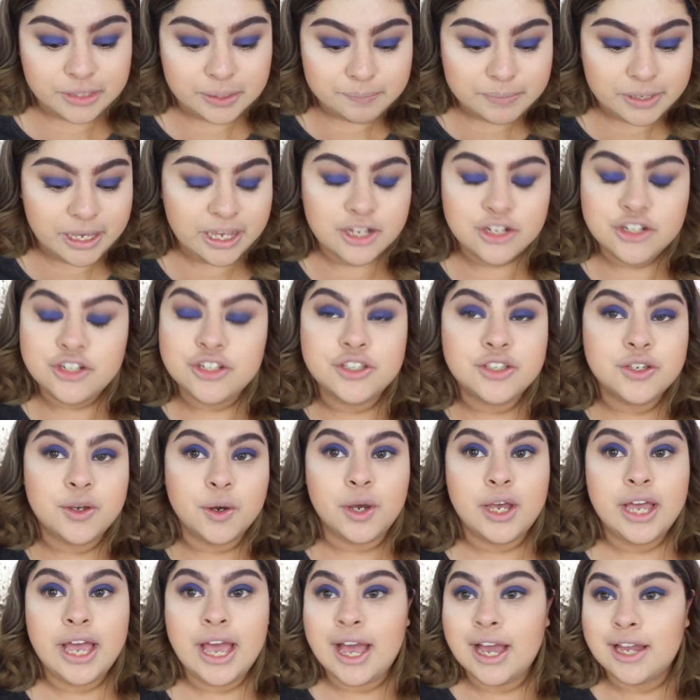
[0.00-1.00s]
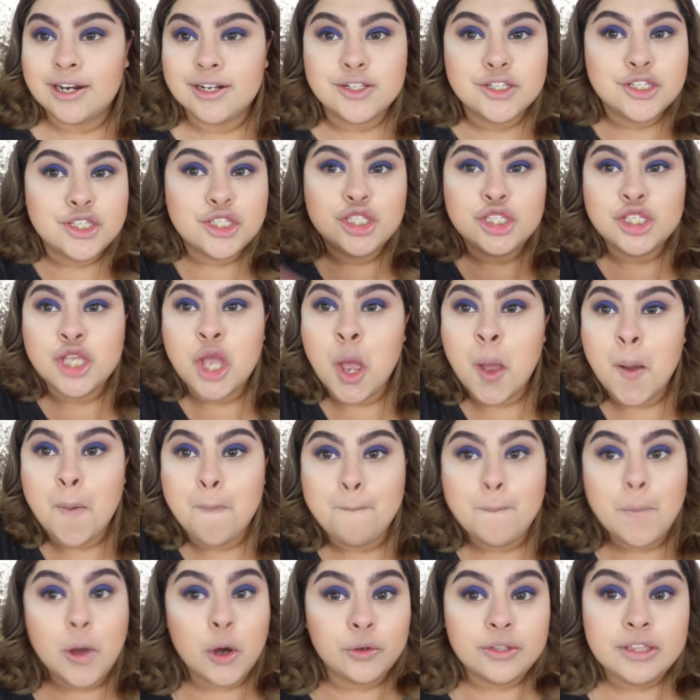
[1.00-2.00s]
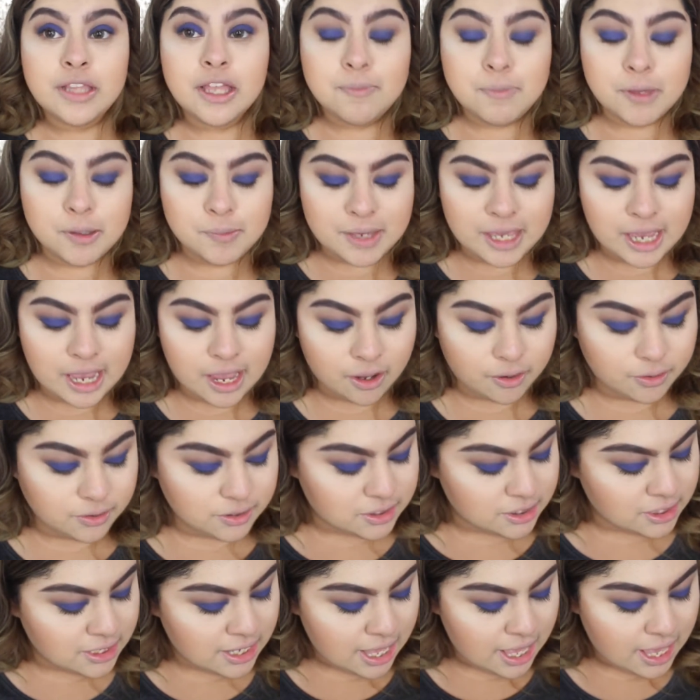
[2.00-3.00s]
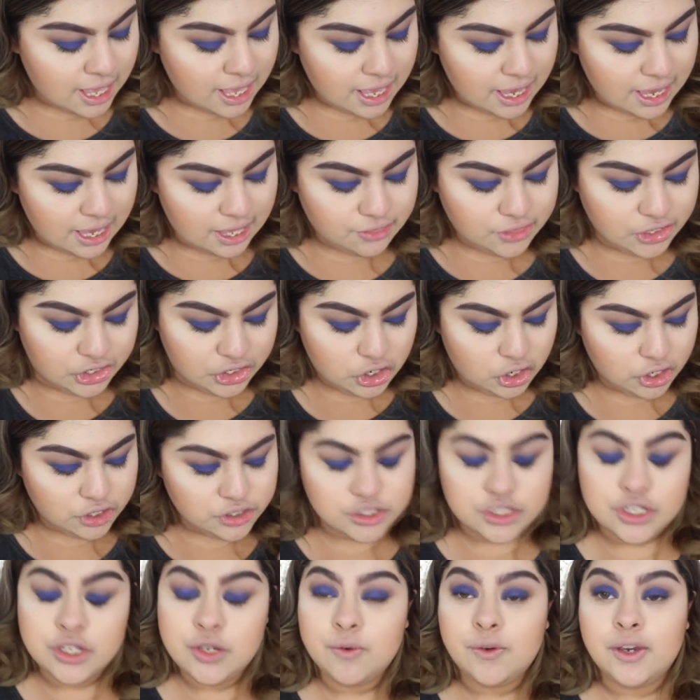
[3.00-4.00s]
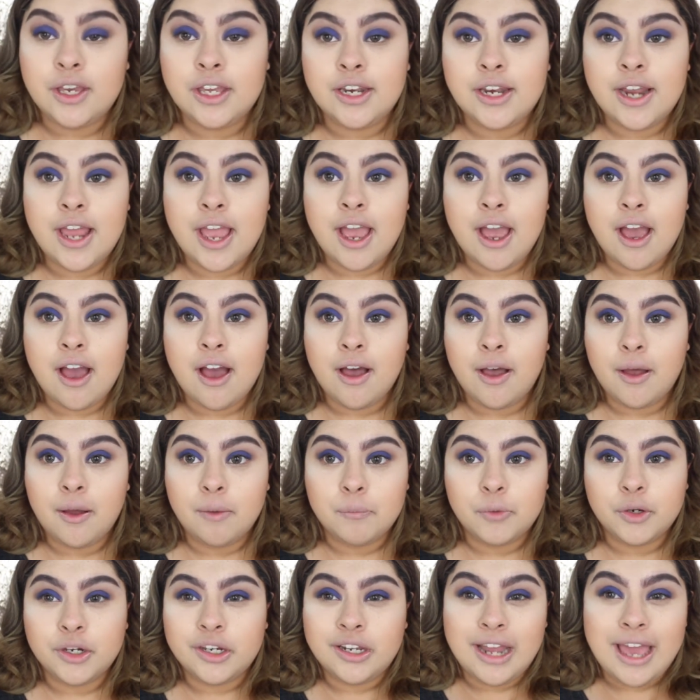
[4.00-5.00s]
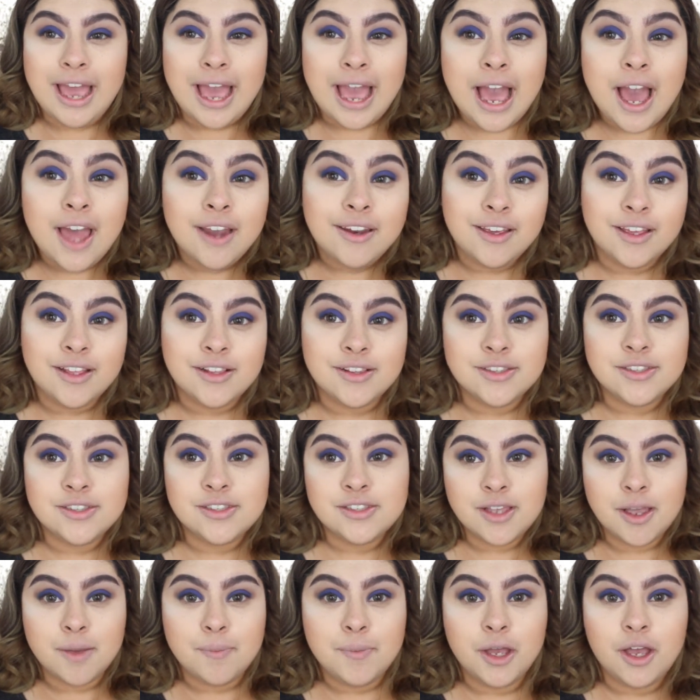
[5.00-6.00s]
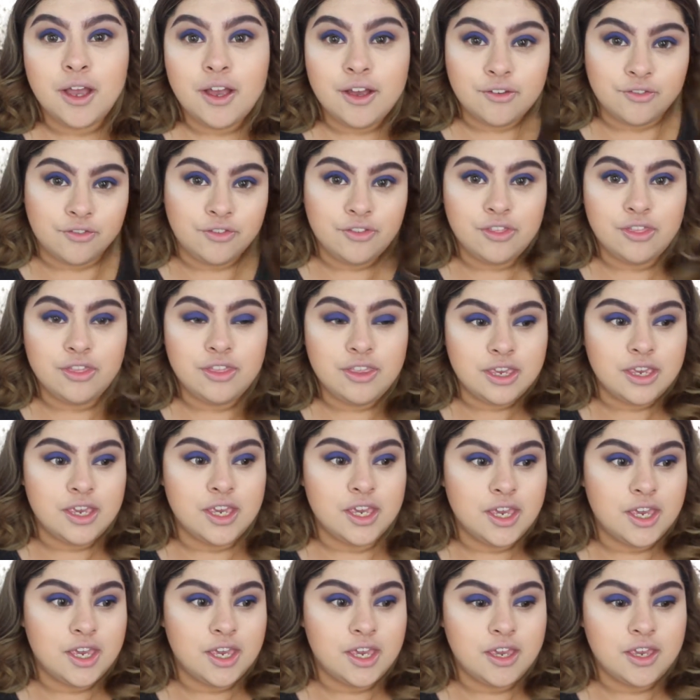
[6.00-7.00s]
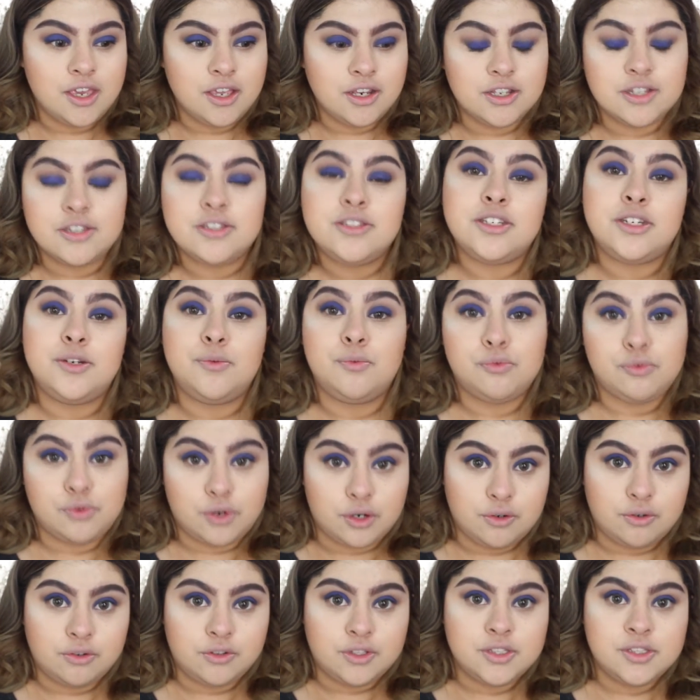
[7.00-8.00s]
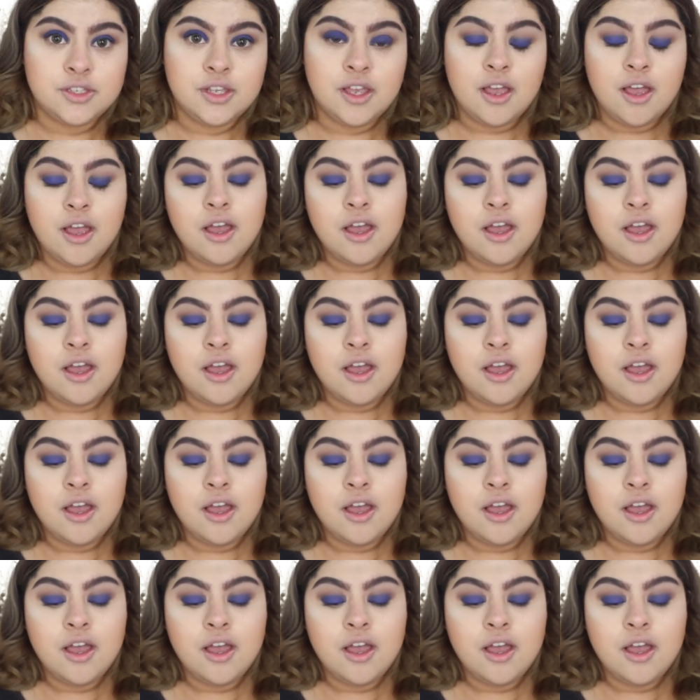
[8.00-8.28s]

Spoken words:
yeah, just go ahead and smoke that baby out. And then also you can, we're going to add in some of the Dusty Rose.